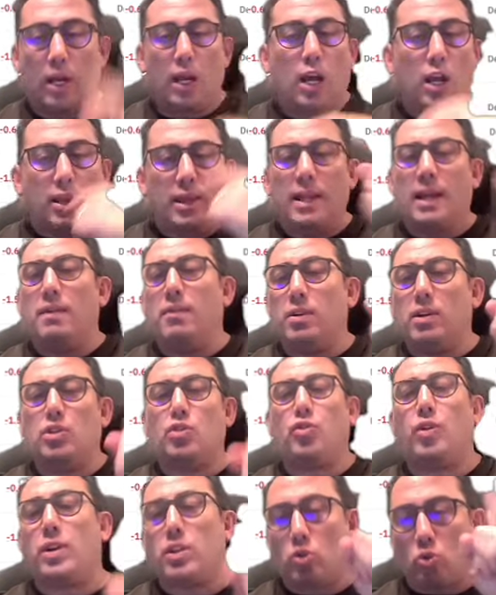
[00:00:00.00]
never
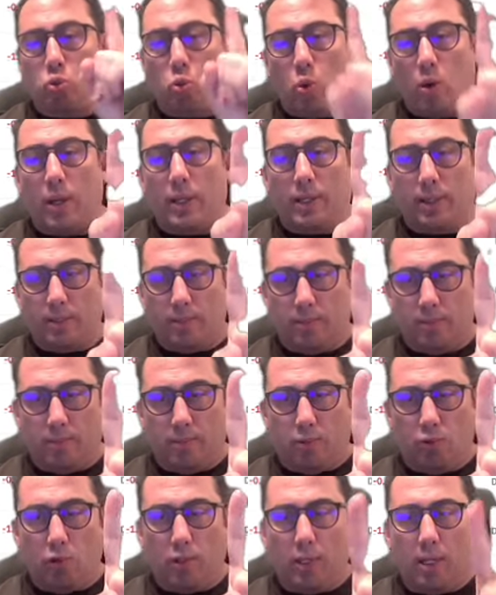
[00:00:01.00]
trust one
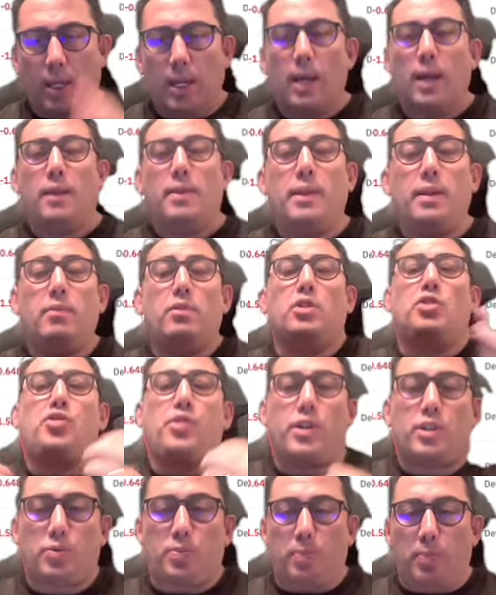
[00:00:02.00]
okay never
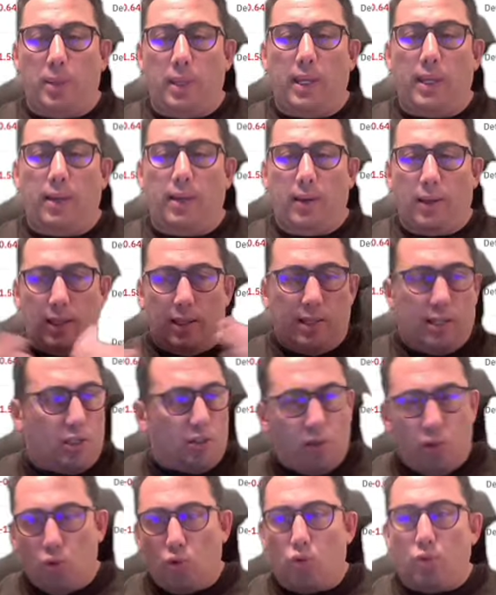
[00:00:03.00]
trust me in these
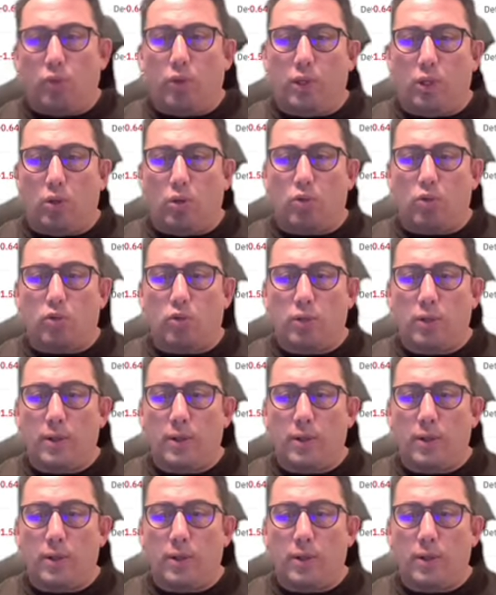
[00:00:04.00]
youtube videos